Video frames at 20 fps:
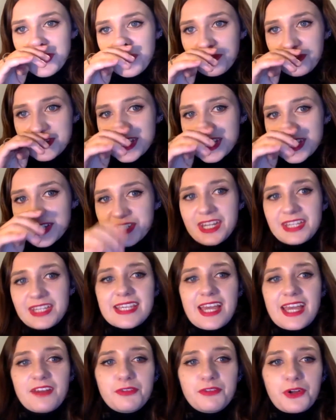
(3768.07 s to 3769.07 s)
for such an
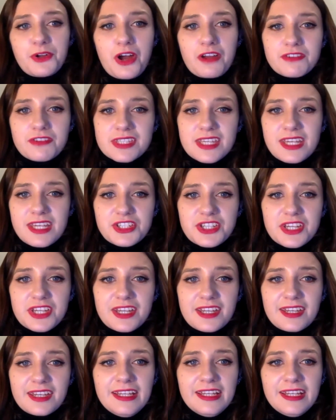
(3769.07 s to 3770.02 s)
insightful conversation.